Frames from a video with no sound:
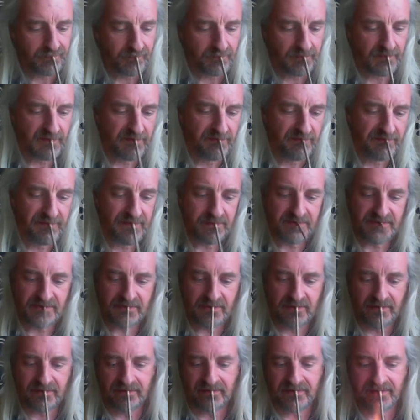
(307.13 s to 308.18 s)
Flip
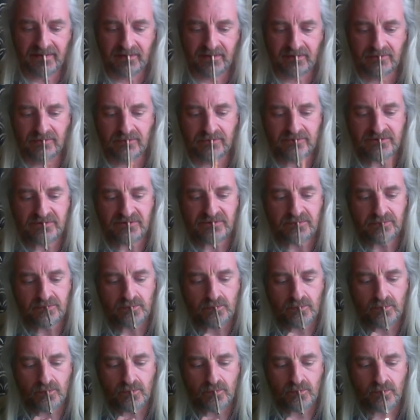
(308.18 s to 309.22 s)
side of that, of course,
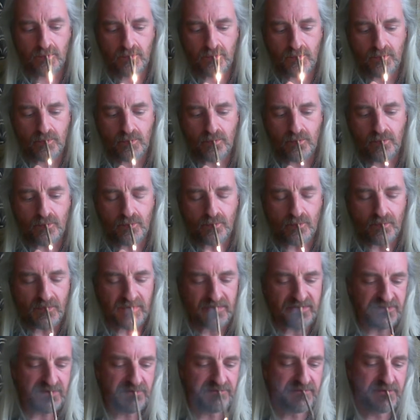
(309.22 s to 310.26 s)

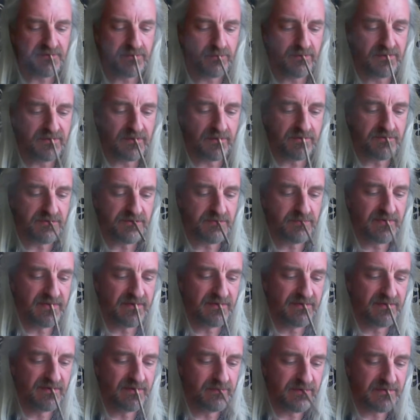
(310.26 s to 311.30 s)
is if there were no
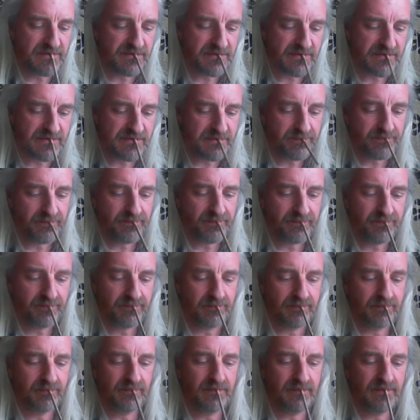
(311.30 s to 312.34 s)
speed limits
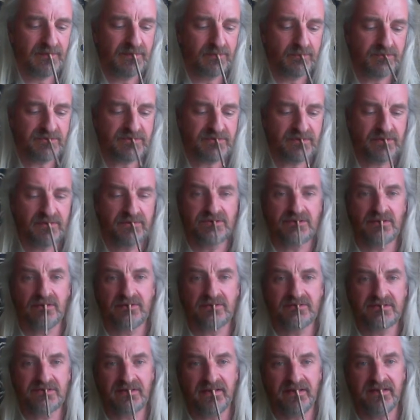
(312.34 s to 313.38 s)
and there was no
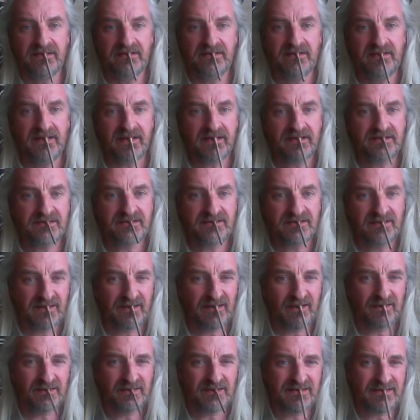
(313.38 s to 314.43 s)
chance of getting nicked, it
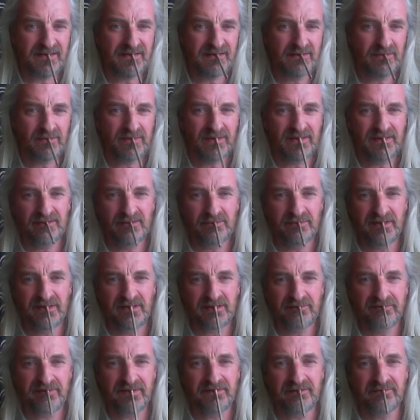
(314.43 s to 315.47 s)
kind of take away a little bit of the
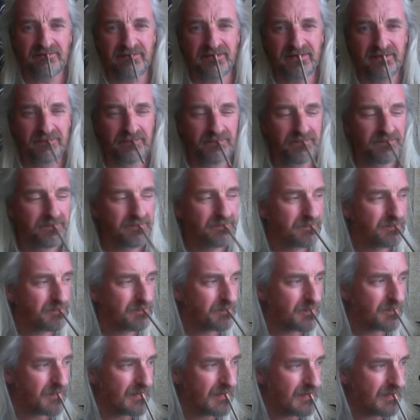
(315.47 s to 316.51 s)
fun of it.
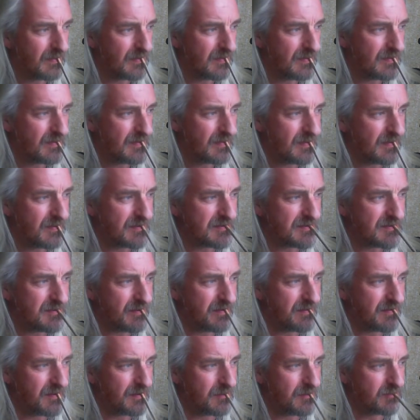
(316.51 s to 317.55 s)
It's
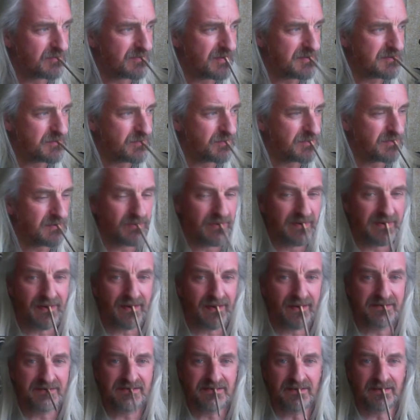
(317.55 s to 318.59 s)
like the old days when you went
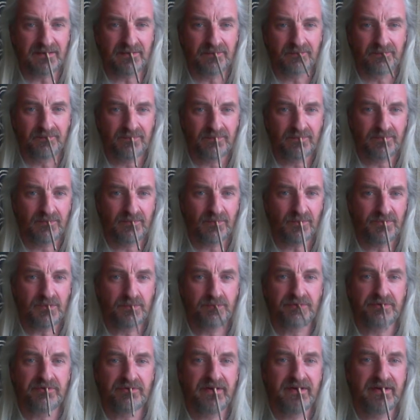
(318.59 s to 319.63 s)
hunting on the
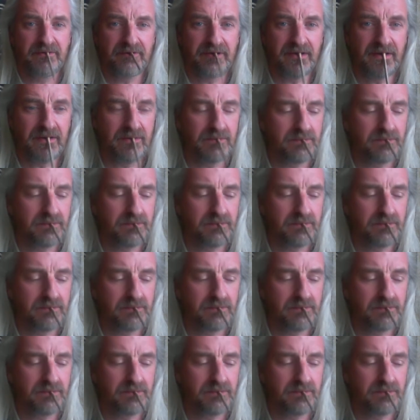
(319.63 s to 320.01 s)
prairie.